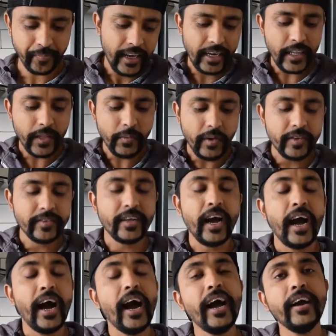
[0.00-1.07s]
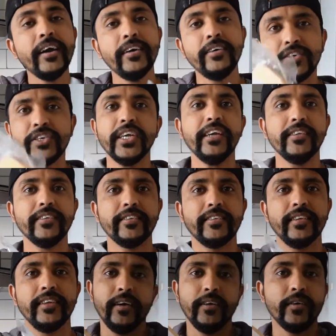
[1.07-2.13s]
Another one is a hard
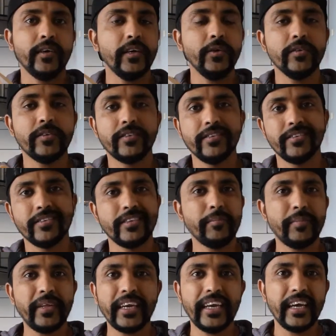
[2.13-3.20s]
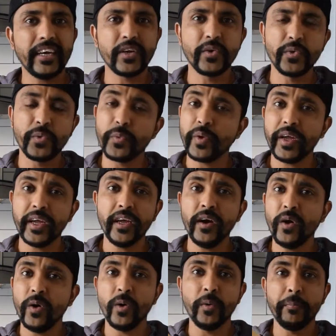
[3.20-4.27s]
cheese. You can use something like Gruyere
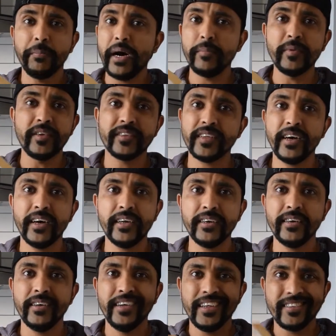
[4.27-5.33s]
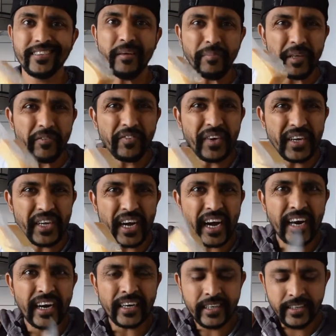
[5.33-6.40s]
or Parmesan, something very
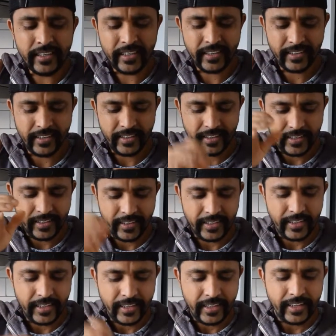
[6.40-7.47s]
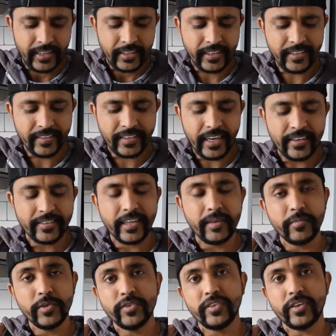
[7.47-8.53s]
hard. In this case,
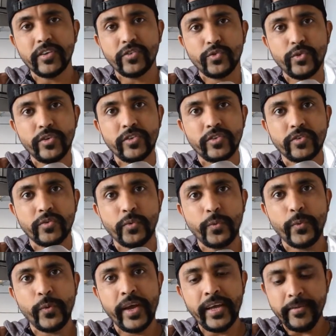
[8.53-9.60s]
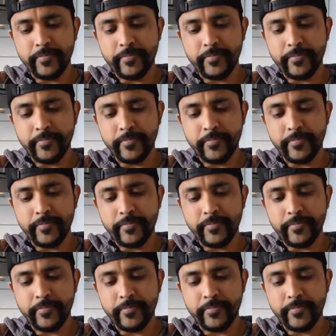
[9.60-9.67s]
I'm using Swiss Gruyere.